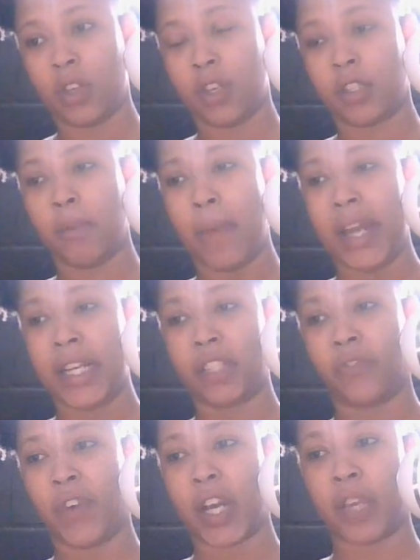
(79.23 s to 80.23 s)
Somebody is
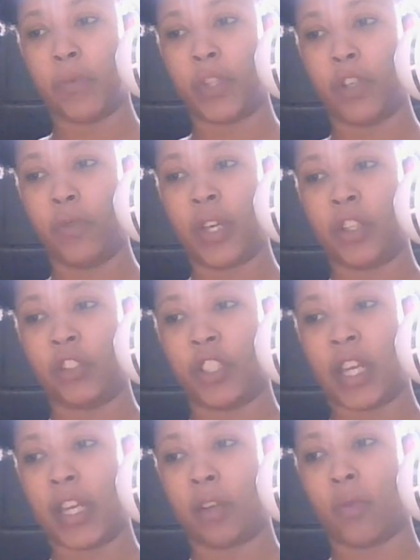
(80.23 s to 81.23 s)
fucking with you
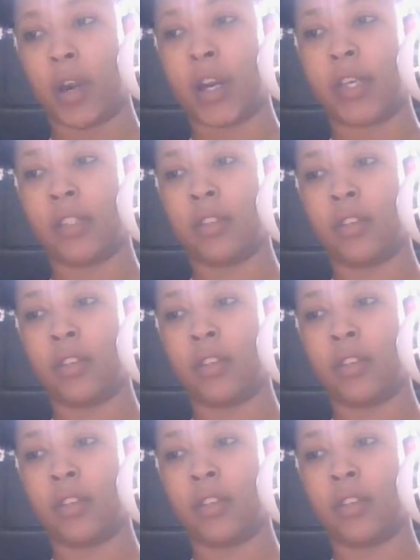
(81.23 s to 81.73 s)
energetic wise.